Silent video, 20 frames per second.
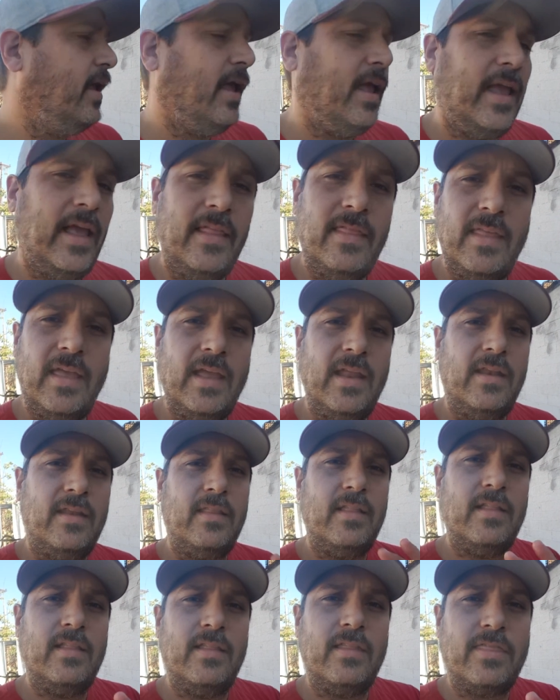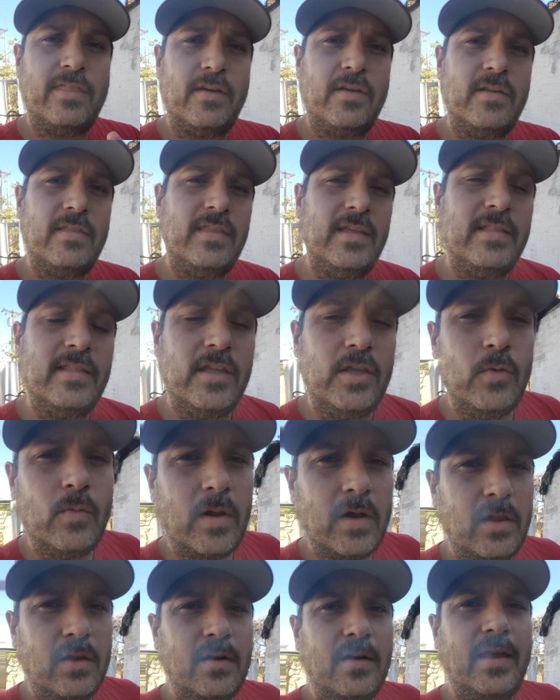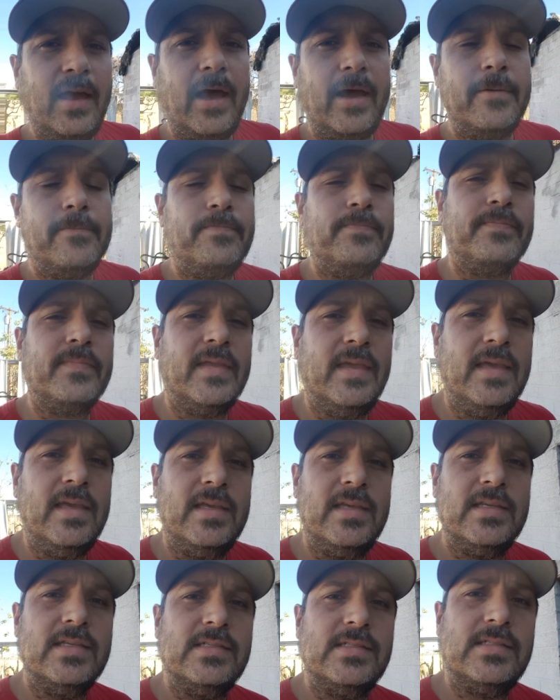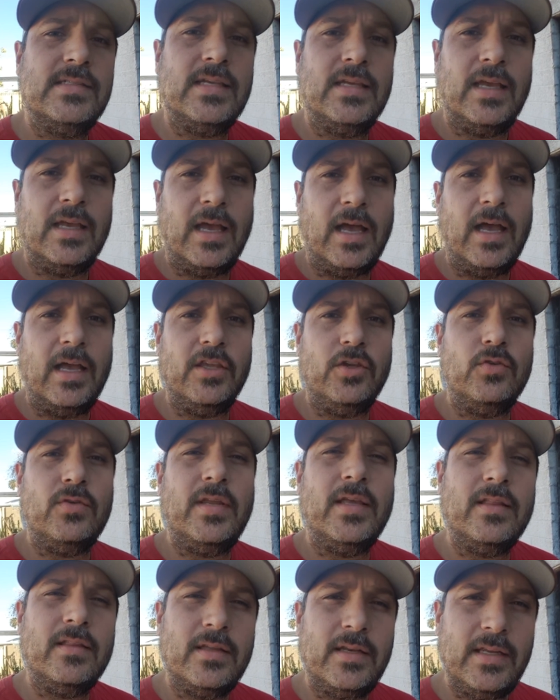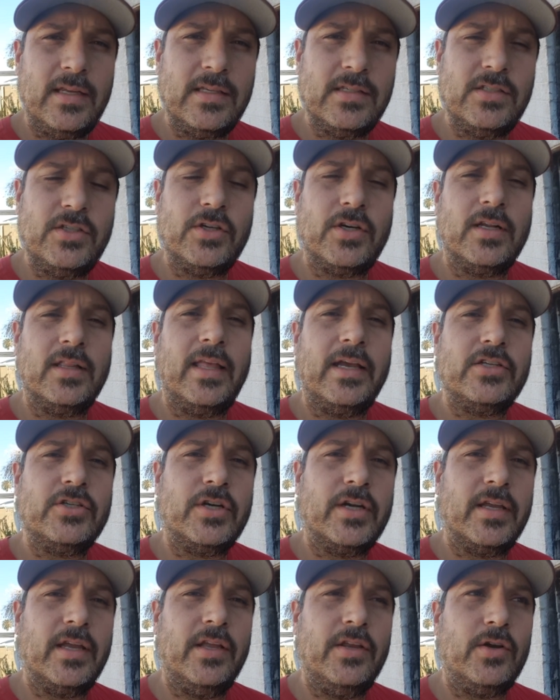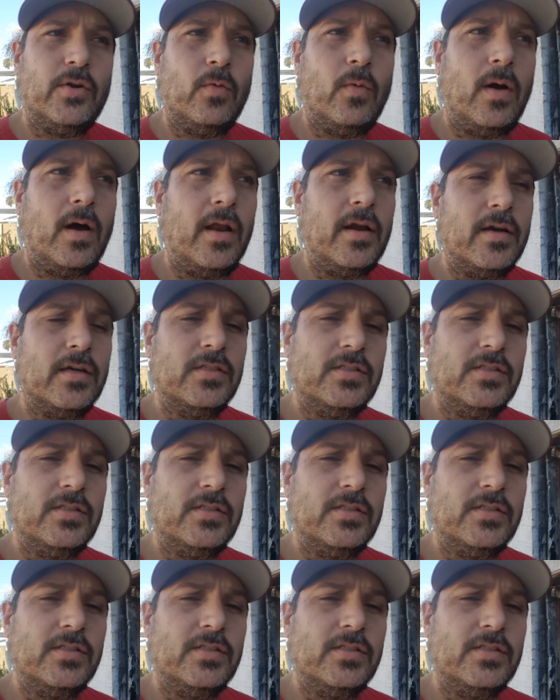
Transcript: And then the third thing that you want to look at is utilities, your electric and your water.